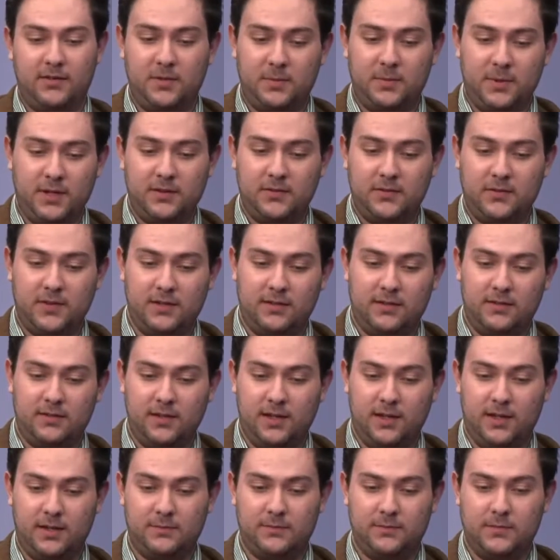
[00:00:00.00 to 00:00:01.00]
The part of this
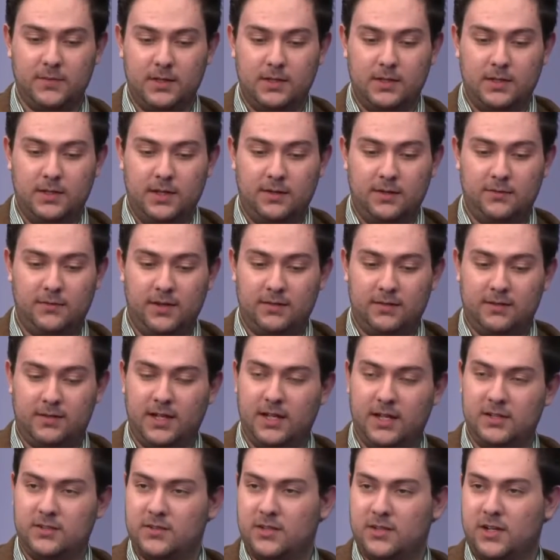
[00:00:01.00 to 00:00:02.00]
um,
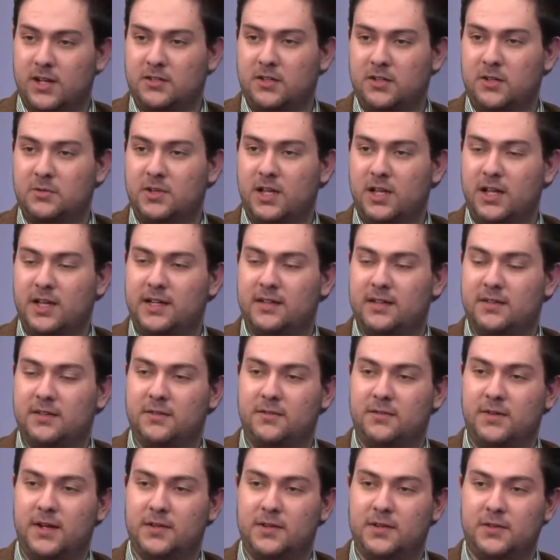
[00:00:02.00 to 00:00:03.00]
investigation that I don't like is
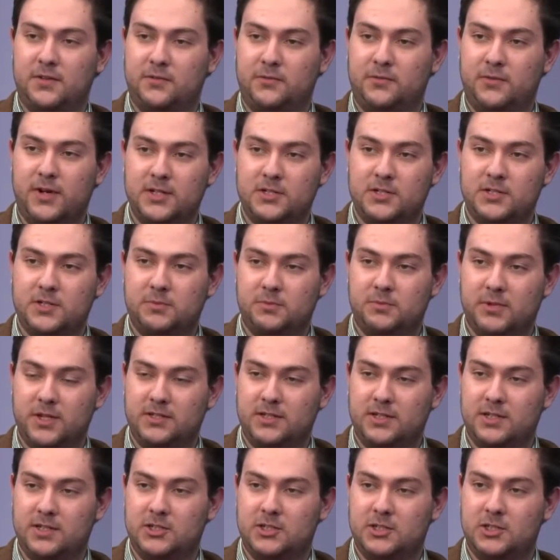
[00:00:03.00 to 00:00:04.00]
the fact that the French and
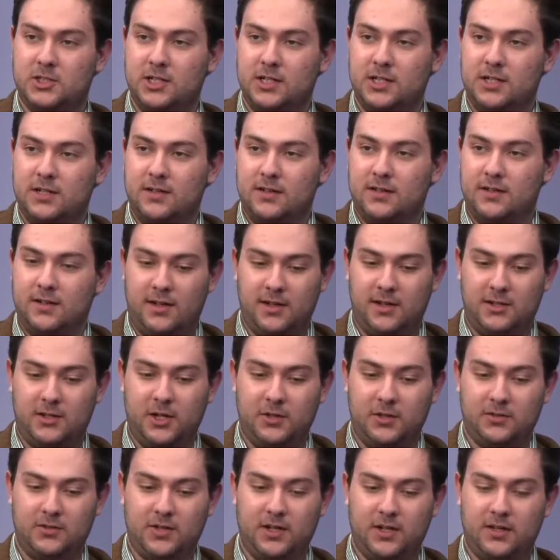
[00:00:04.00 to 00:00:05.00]
British uh,
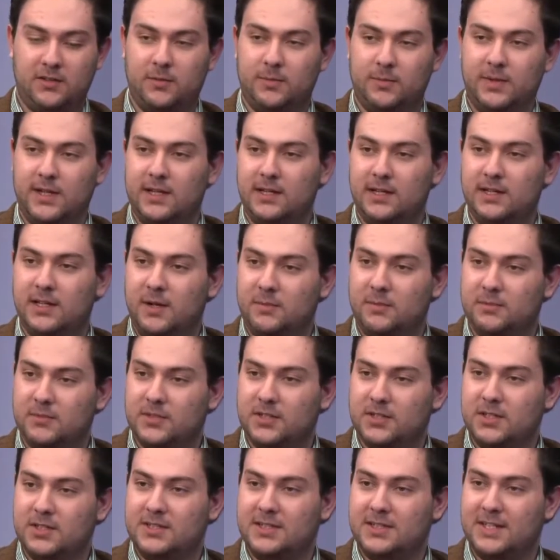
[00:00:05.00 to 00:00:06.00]
coast guards are being
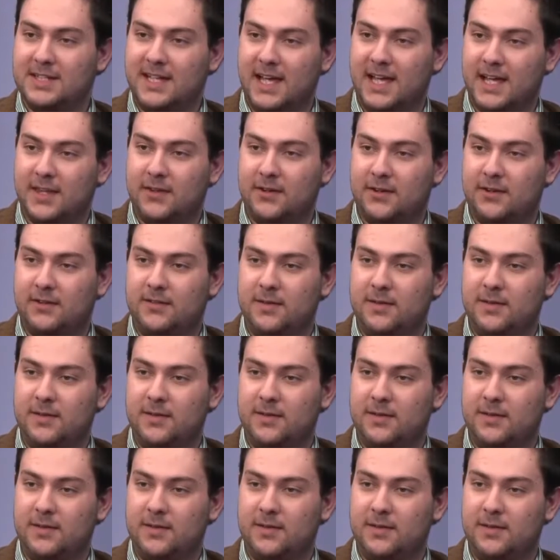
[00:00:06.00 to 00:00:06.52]
lumped together.